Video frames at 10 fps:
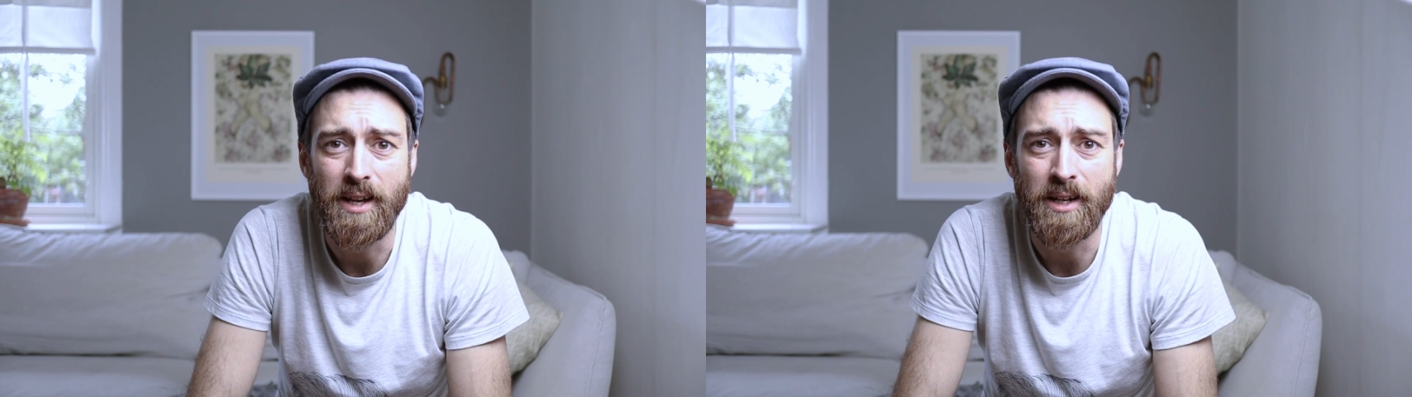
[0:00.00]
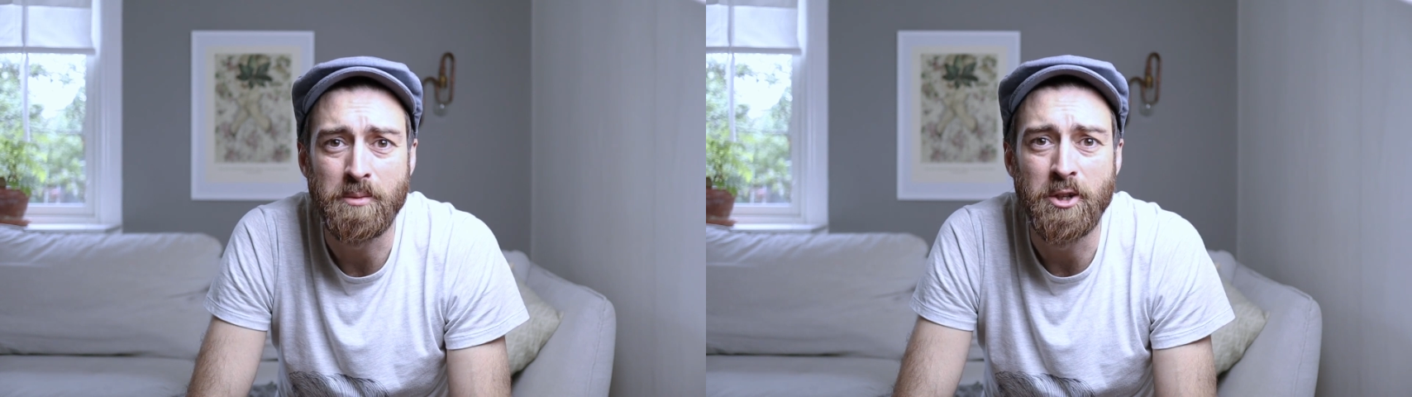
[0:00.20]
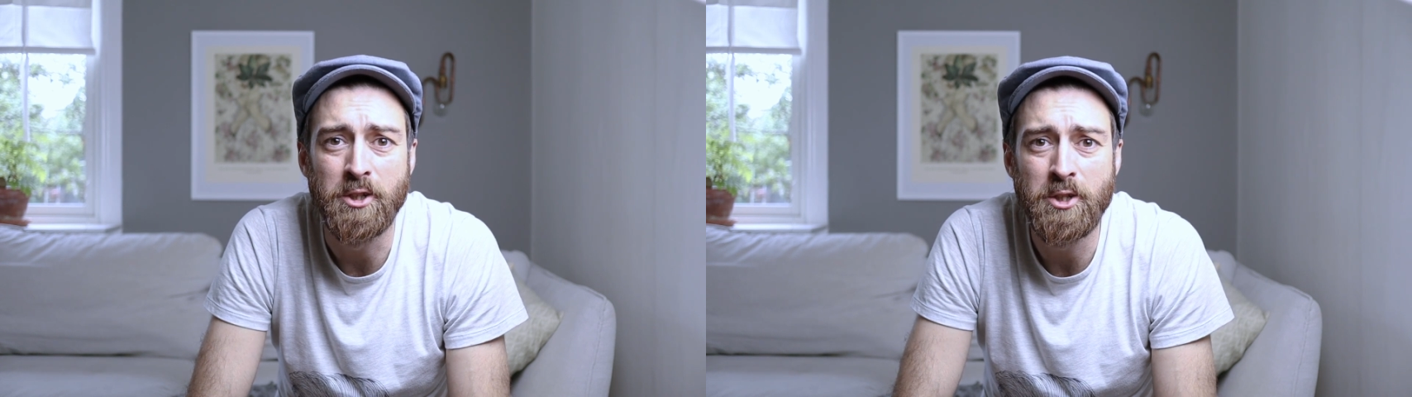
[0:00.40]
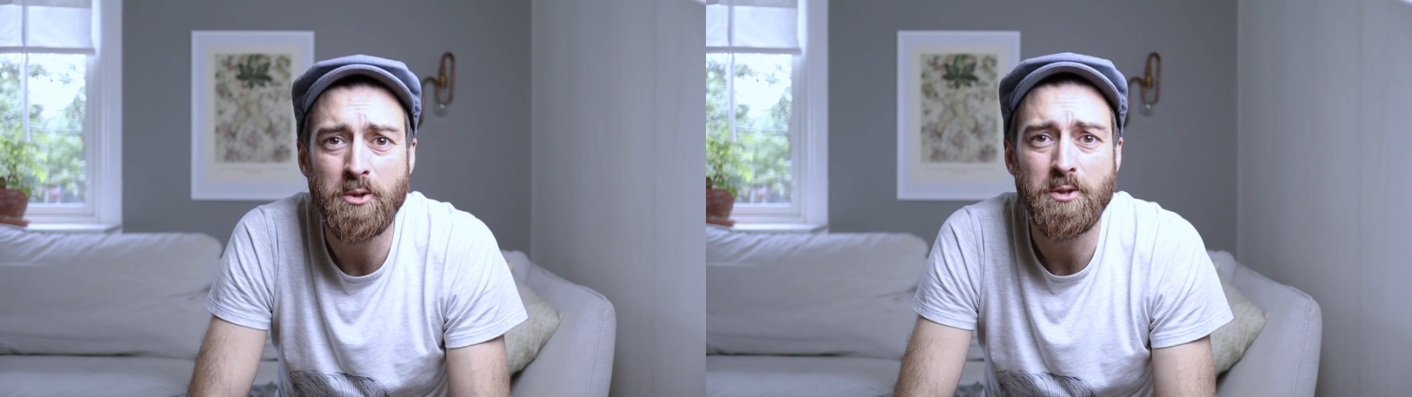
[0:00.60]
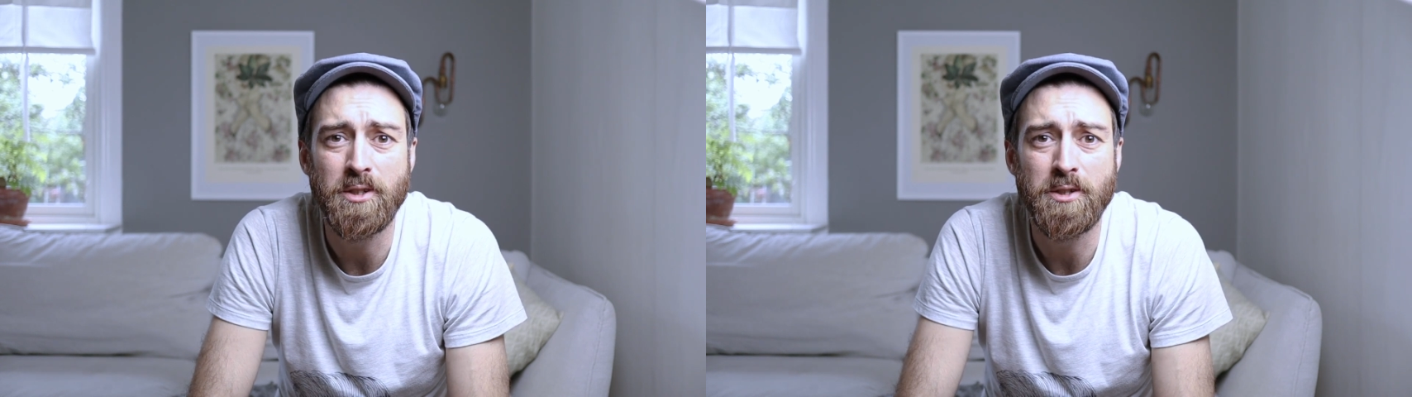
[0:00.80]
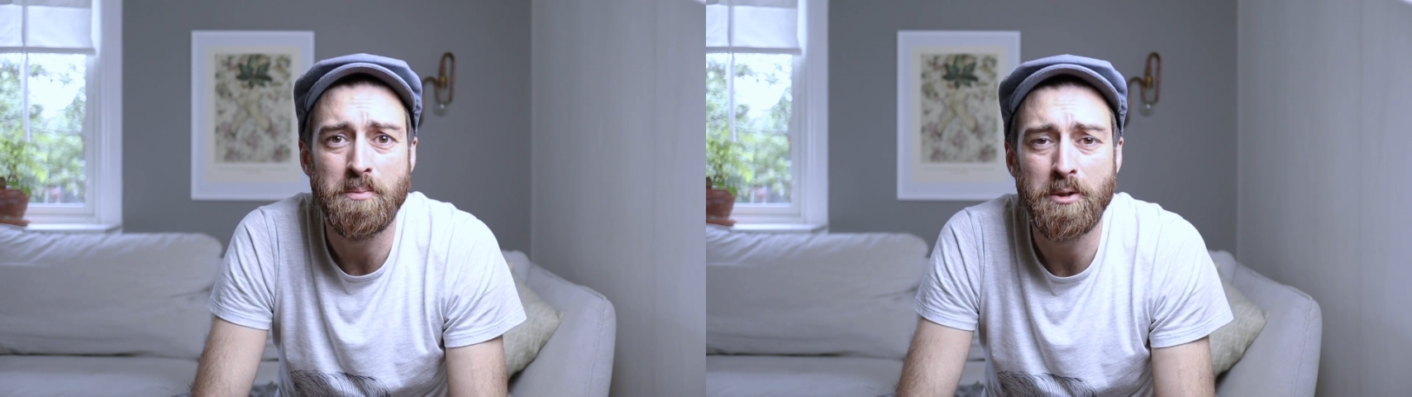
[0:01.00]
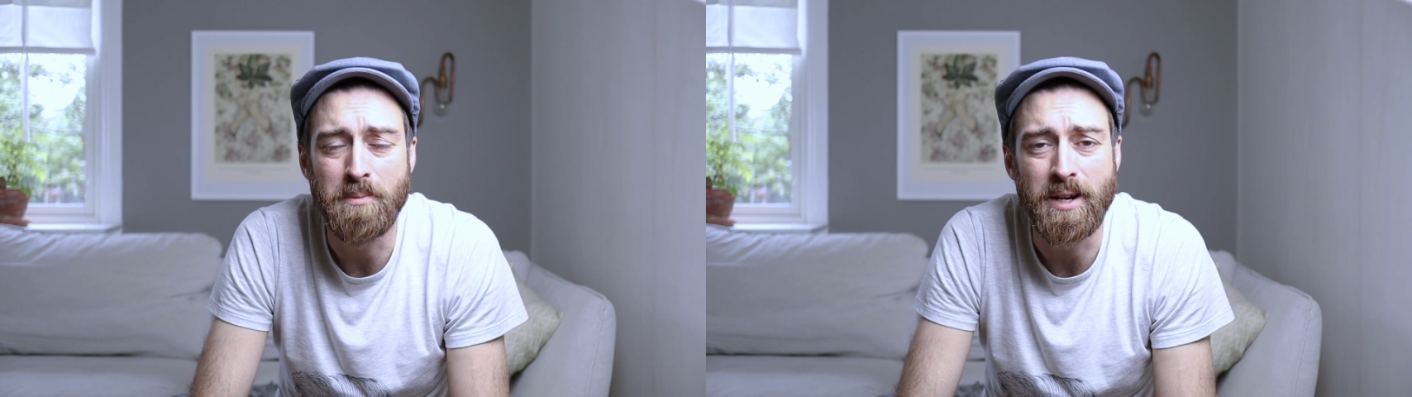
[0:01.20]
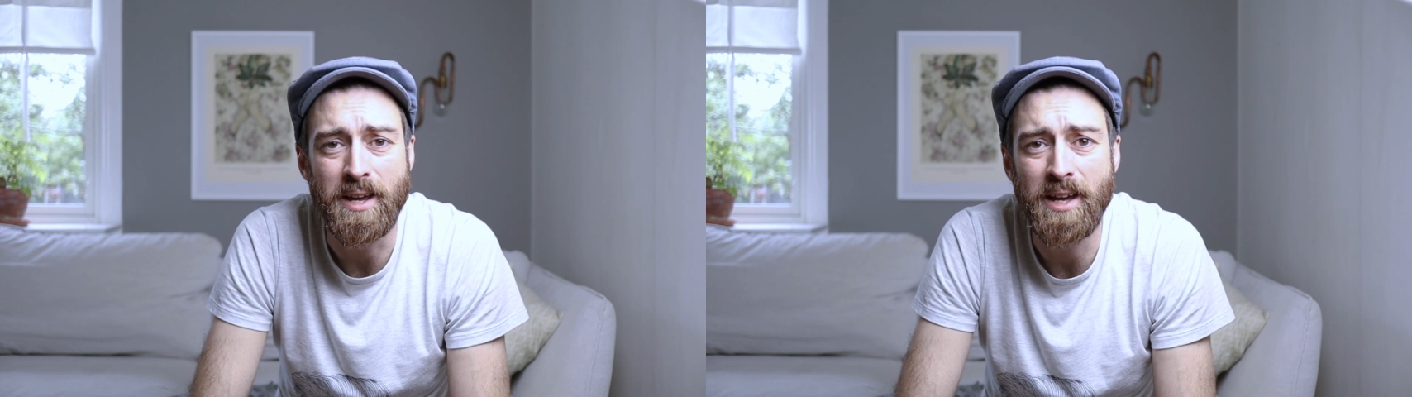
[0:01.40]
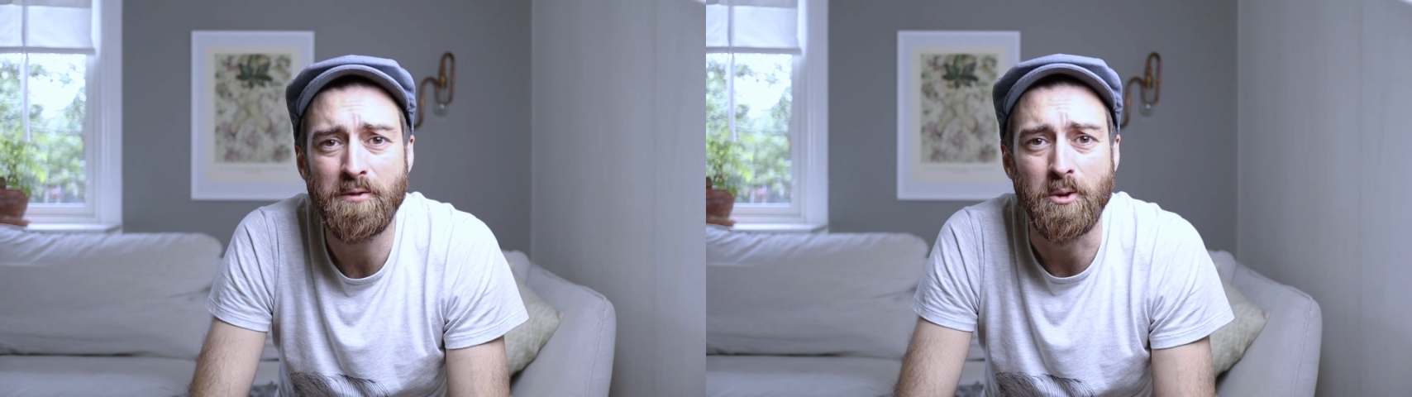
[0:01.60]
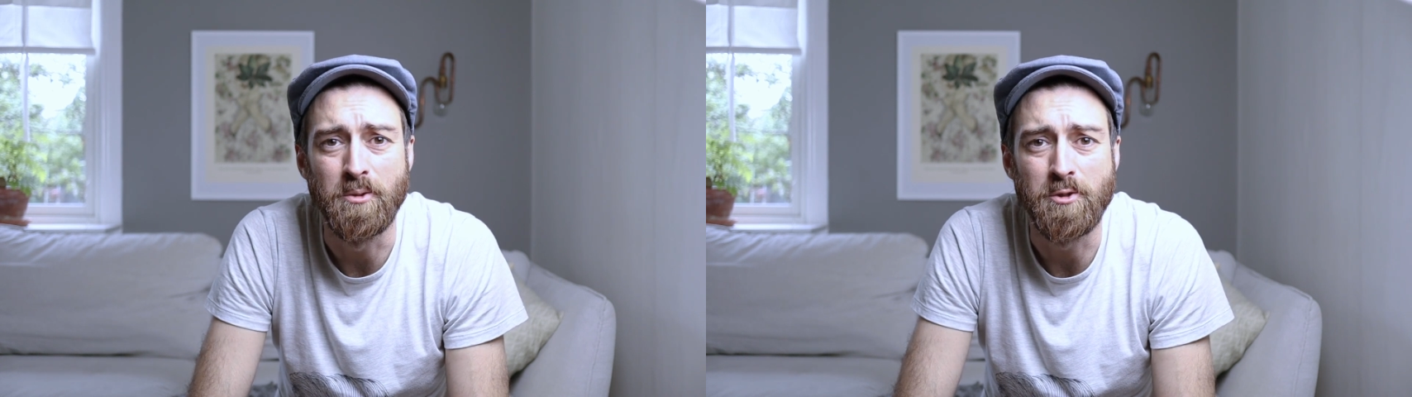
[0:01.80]
and I'm gonna use it to put my
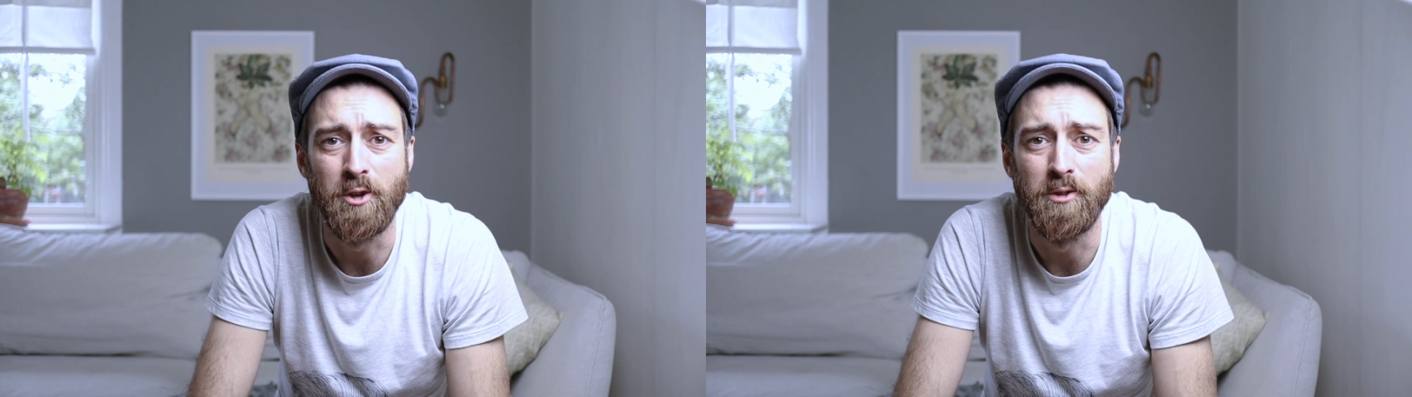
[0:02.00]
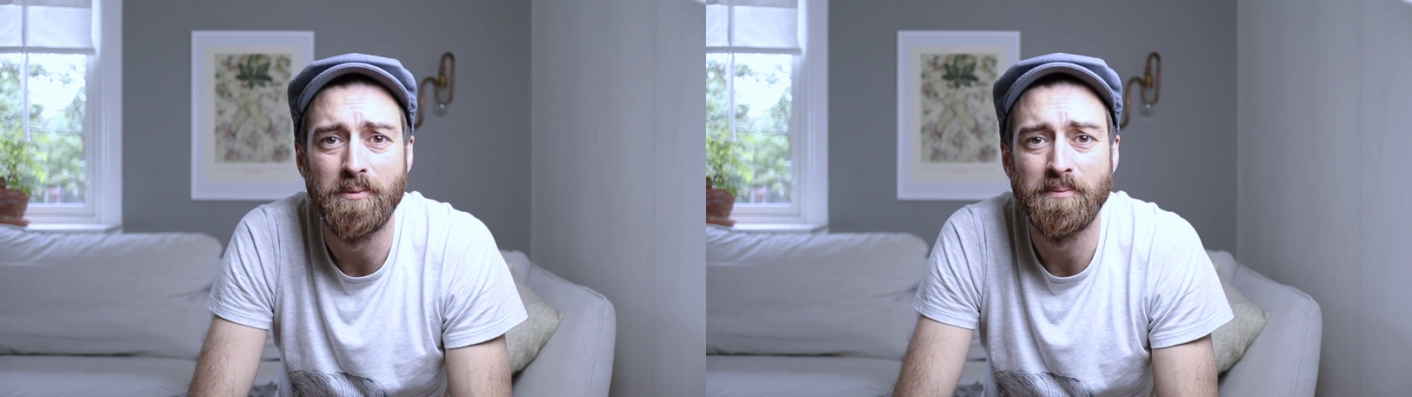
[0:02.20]
headphones on.